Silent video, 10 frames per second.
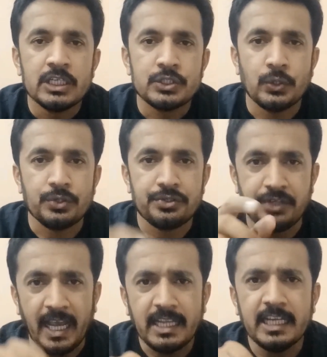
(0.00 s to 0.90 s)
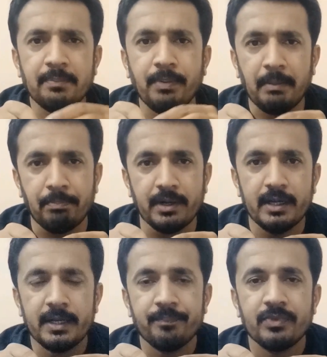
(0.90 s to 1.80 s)
So take that
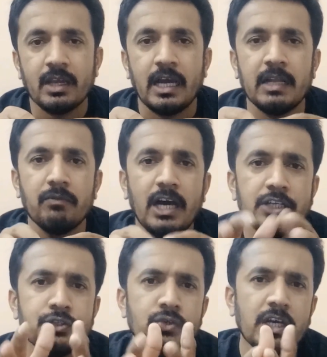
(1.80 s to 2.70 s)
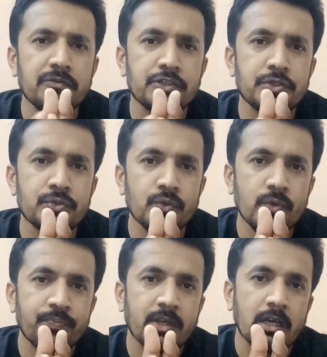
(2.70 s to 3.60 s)
paper and what you have to
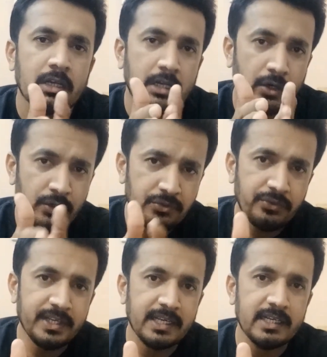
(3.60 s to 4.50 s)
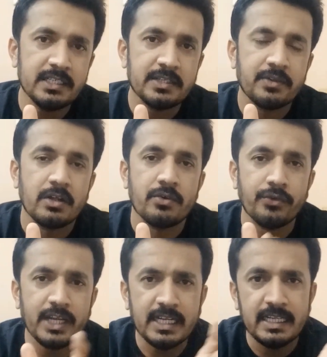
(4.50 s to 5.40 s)
do, go through it,
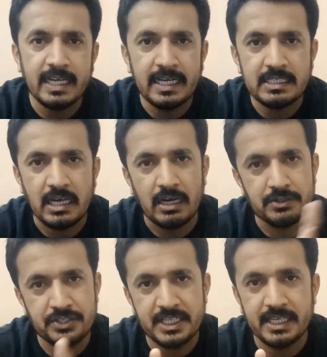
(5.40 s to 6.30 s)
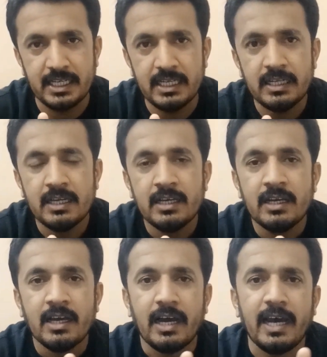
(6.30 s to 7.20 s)
read that article
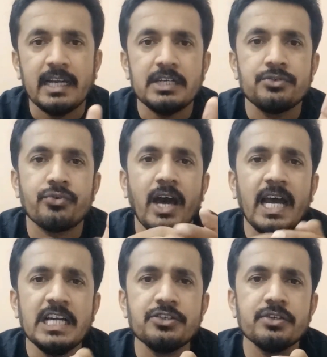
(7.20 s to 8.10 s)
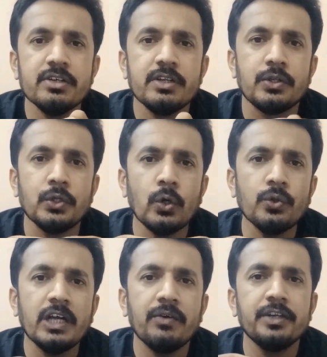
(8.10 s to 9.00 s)
and try to
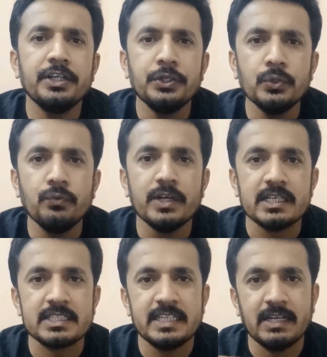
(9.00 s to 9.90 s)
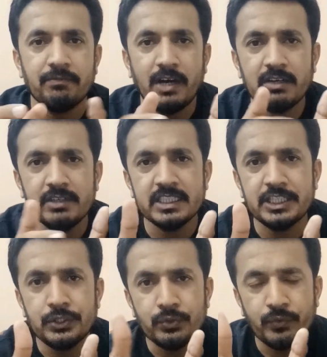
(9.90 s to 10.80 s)
note down the new words, that what were the
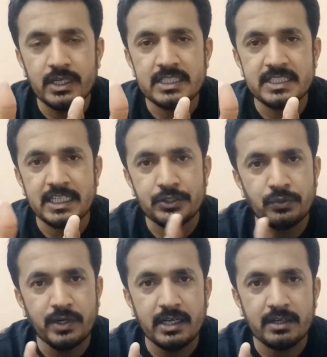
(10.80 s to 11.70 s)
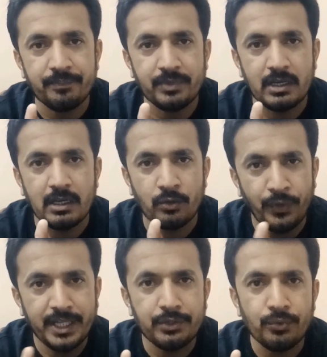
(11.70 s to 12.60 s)
new words that you were
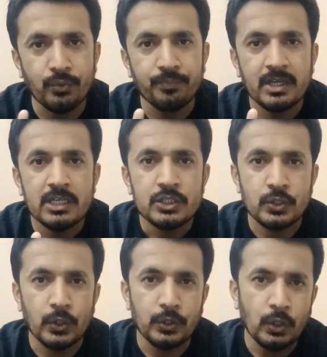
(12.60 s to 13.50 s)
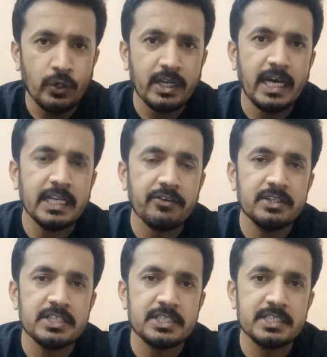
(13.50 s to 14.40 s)
going through. So note on a
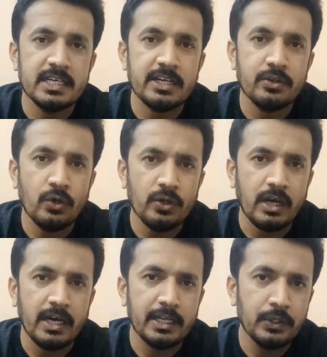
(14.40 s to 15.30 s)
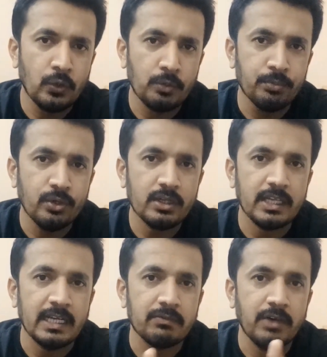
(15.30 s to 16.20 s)
register, note on a notebook
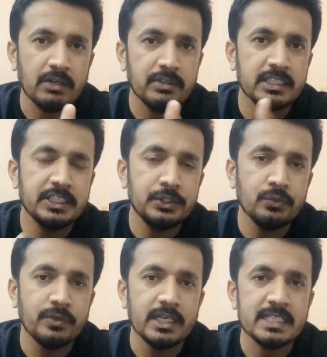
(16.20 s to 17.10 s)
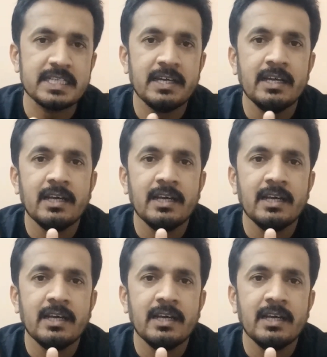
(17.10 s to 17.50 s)
that what were the new words.